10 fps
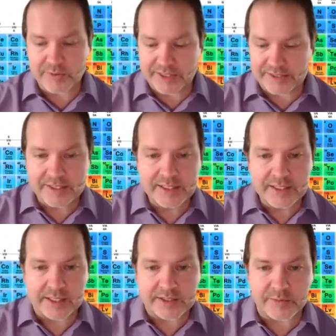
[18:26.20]
between
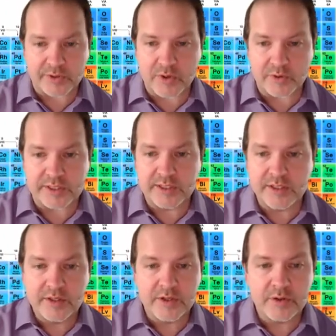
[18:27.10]
as we're going
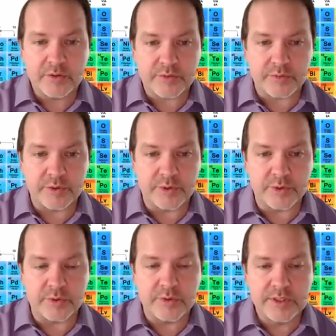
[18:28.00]

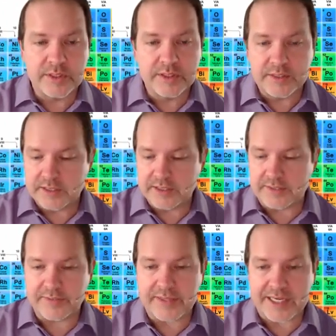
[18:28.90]
through
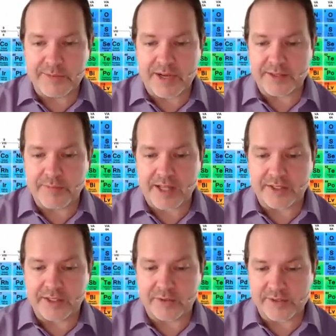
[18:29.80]
and thinking about the
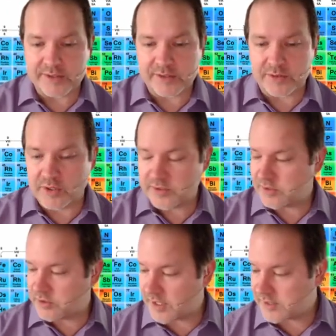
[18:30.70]
molecules. So
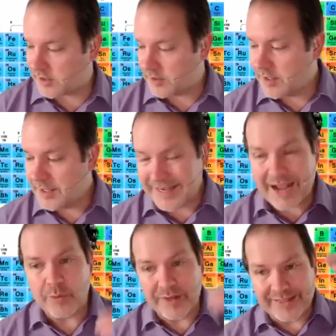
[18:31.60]
notice the trends here.
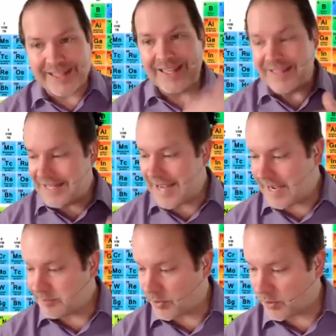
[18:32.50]
Now within the
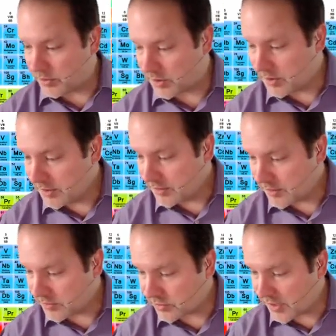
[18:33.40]
nonpolar,
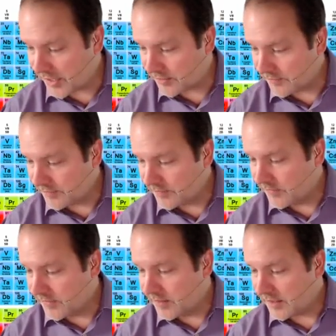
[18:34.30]
there's a trend.
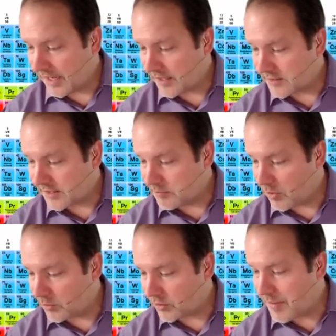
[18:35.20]
As the
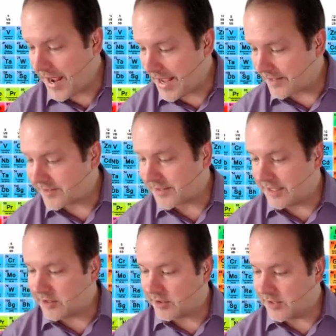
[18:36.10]
molar mass
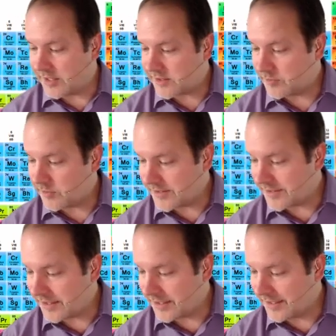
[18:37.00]
increased, we
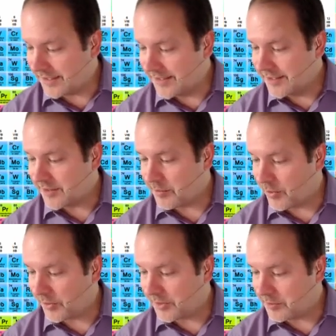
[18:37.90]
see the
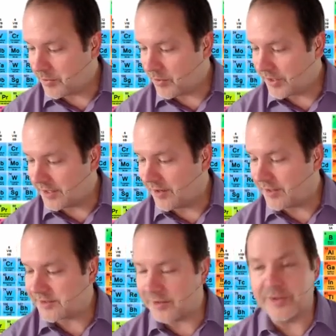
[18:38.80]
boiling point
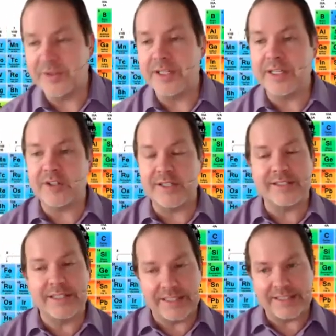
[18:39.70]
also
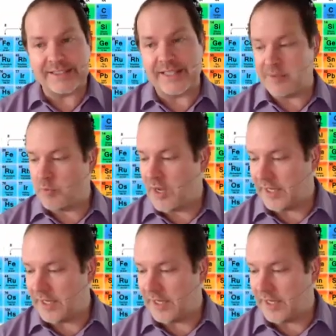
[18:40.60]
increasing in the same